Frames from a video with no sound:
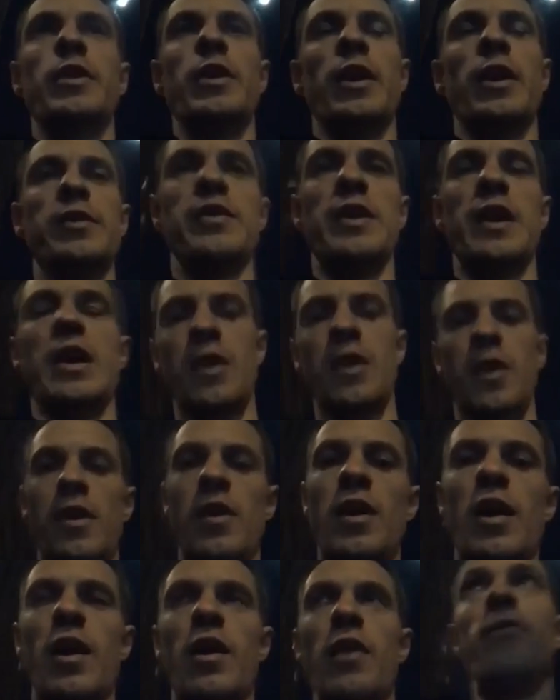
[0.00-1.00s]
right, Dante,
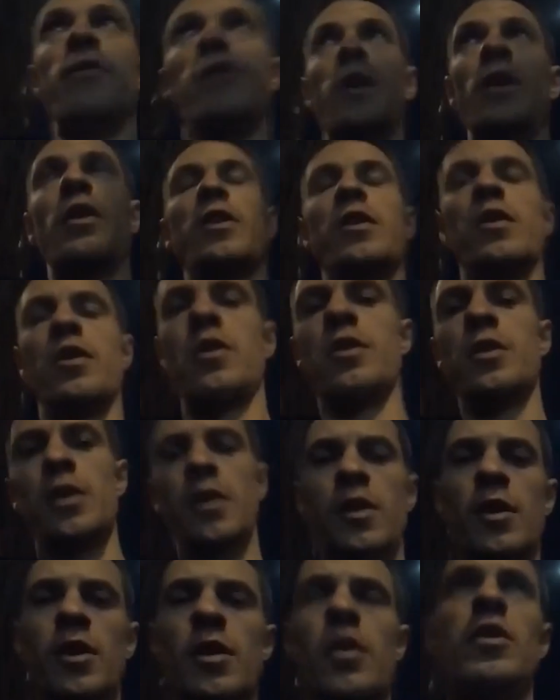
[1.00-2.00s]
I have
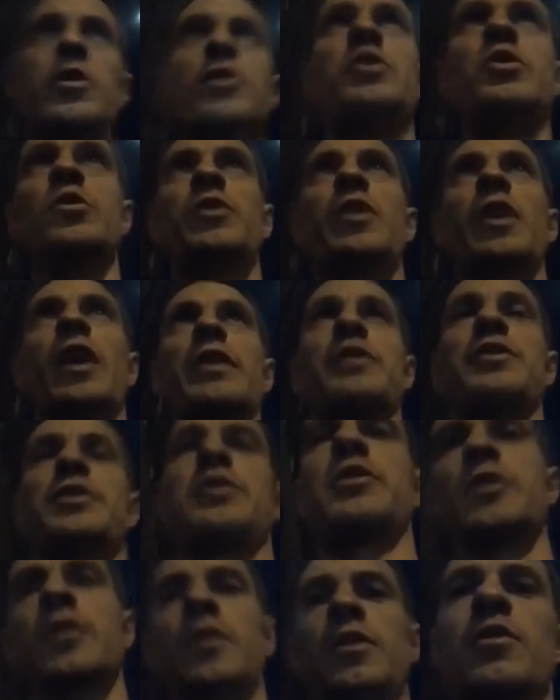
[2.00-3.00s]
2
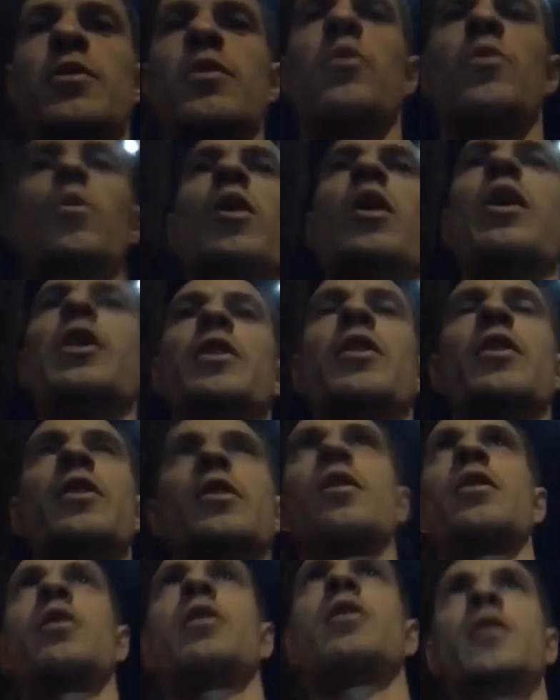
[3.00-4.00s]
thoughts. One,
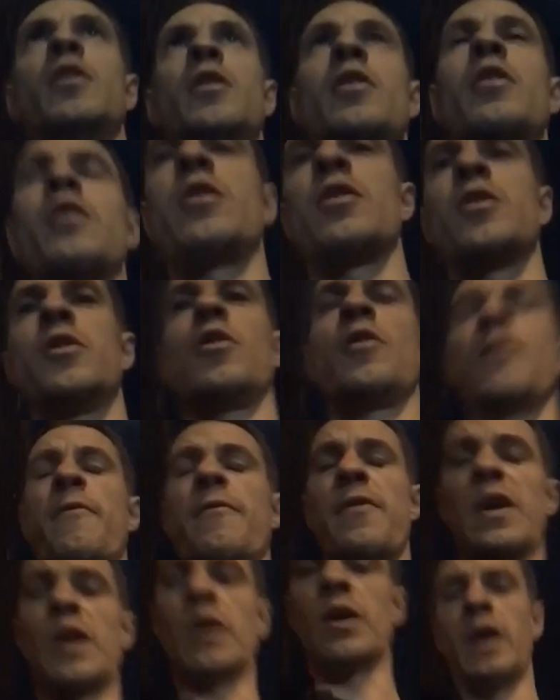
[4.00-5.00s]
you're a
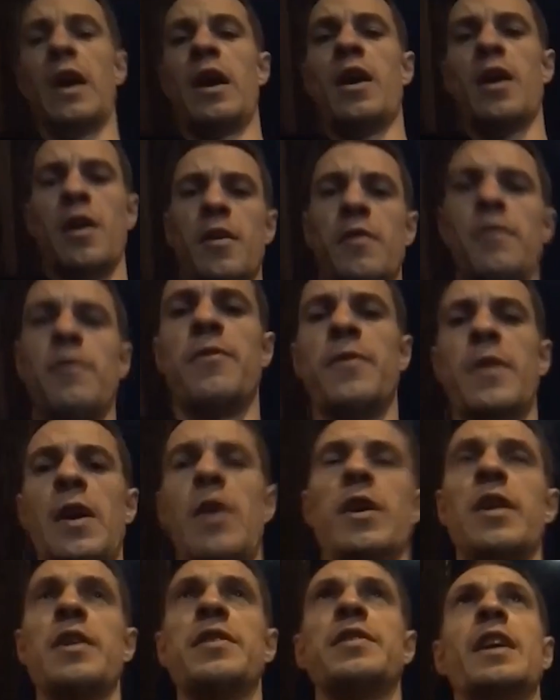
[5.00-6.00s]
very,
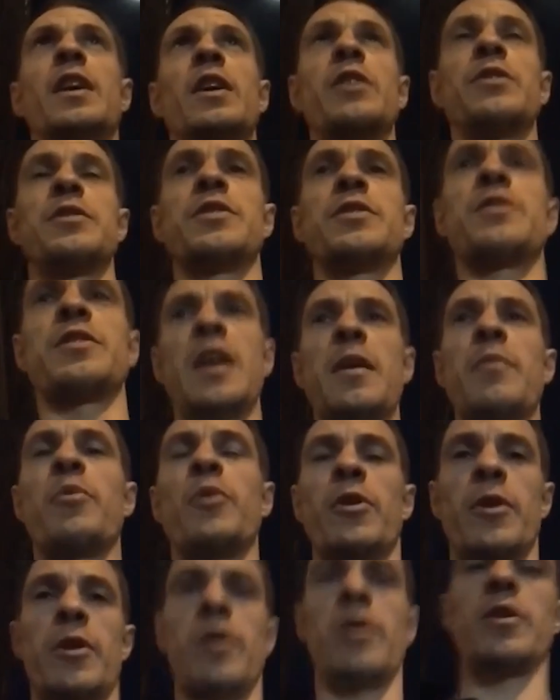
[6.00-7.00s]
very talented
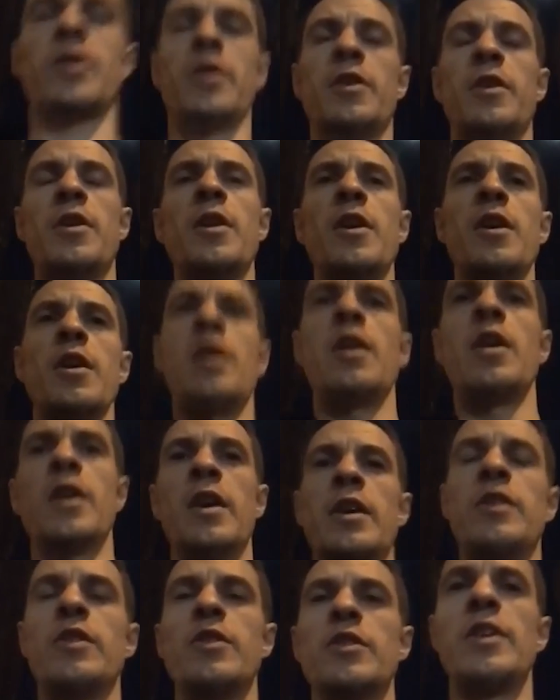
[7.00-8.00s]
skateboarder,
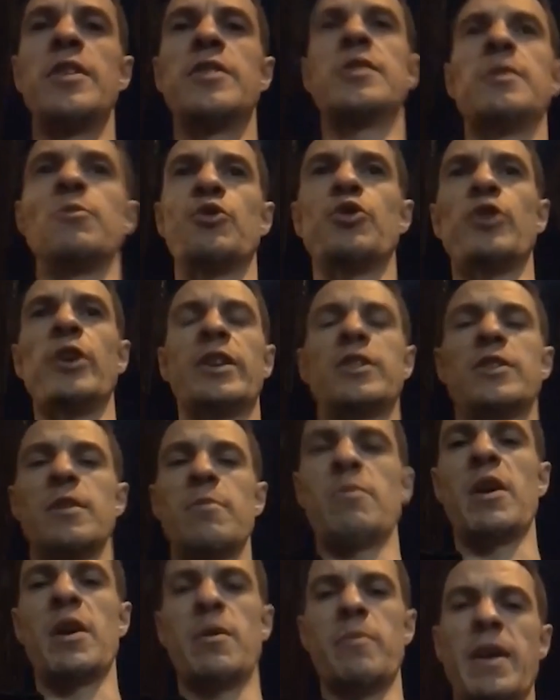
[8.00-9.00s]
and you did some tricks
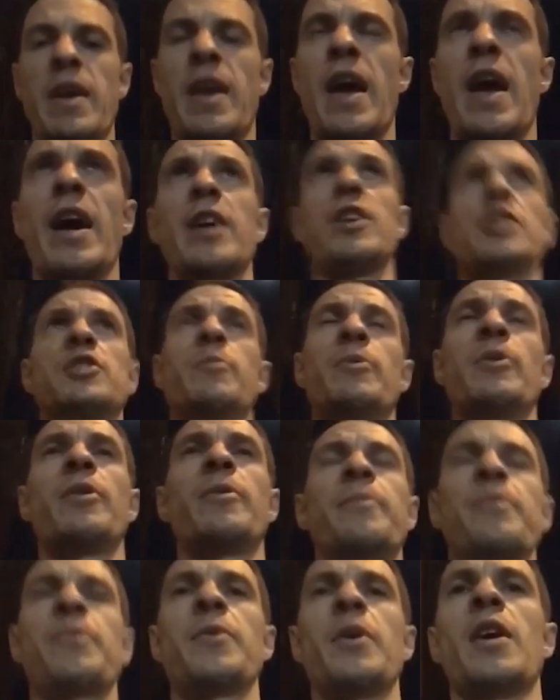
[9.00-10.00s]
that made me gasp.
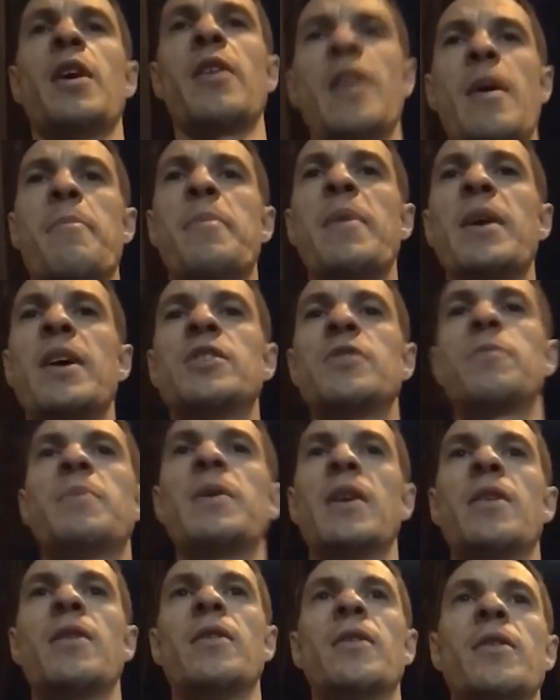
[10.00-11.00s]
That big
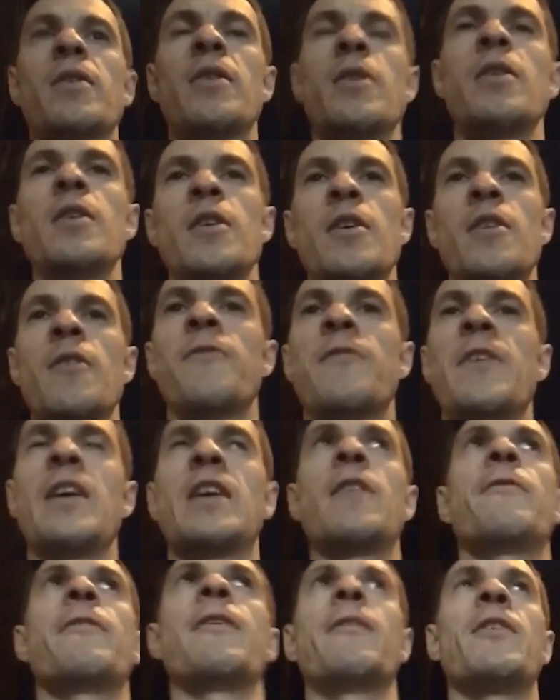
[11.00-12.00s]
spin,
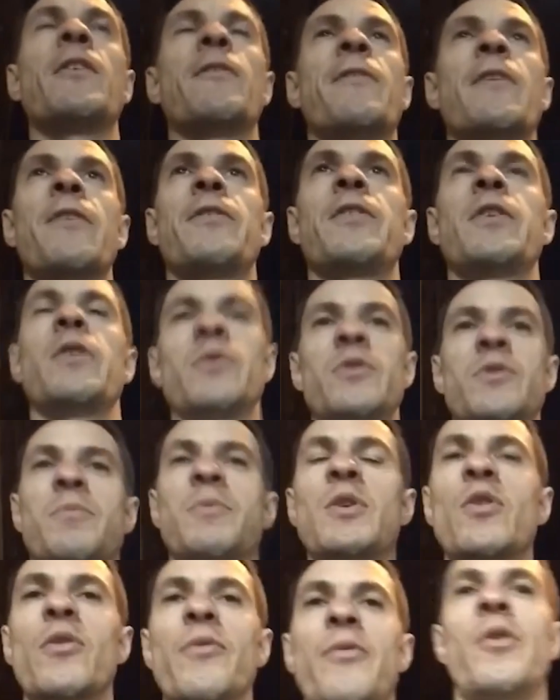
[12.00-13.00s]
fakie 50-50 was
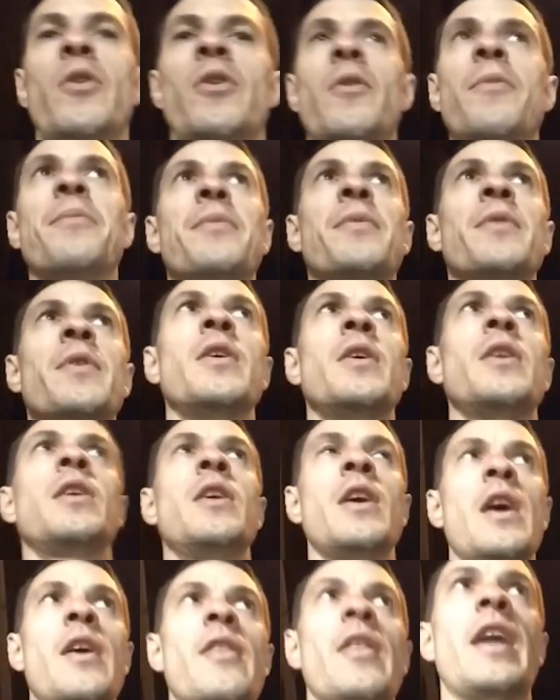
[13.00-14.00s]
beautiful,
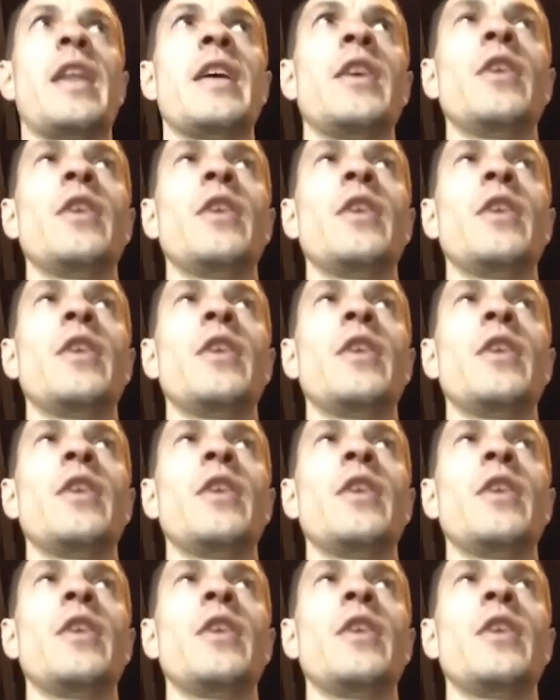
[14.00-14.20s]
and that